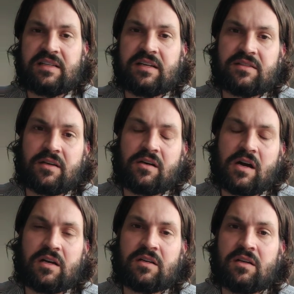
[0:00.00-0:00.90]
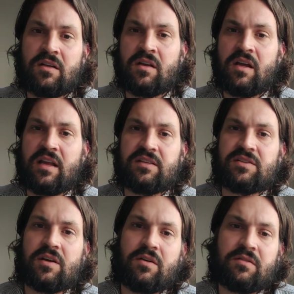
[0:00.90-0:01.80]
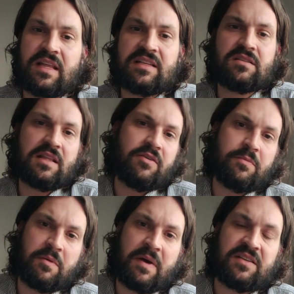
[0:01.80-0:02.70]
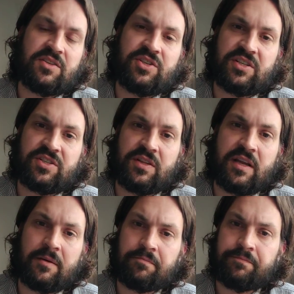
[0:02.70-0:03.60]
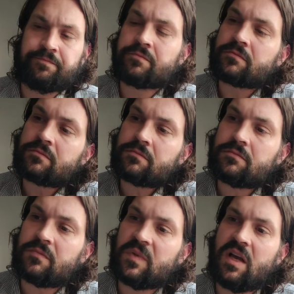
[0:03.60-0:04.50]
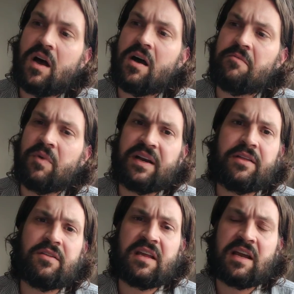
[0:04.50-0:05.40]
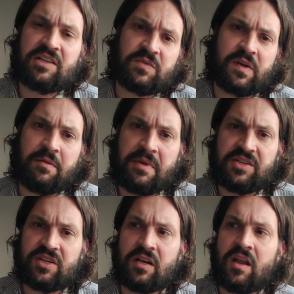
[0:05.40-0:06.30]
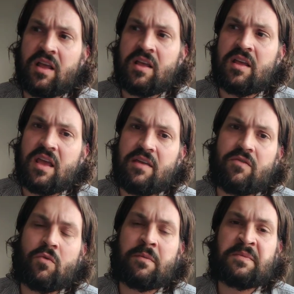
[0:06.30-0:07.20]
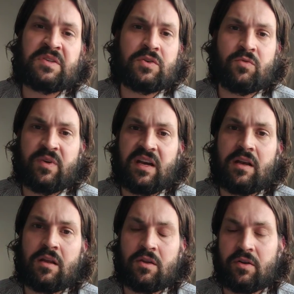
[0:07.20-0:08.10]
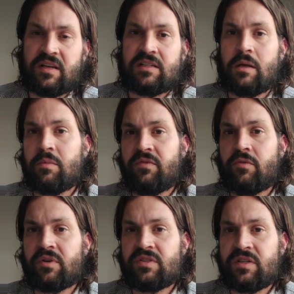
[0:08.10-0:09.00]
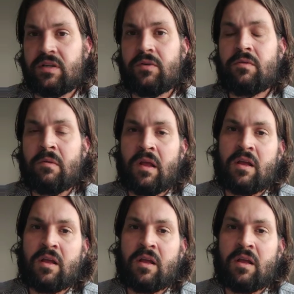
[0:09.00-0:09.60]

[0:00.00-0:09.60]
Telltale Heart. And so that would be my suggestion there. Another thing I just want to mention, if you want me to read your essay before it's due,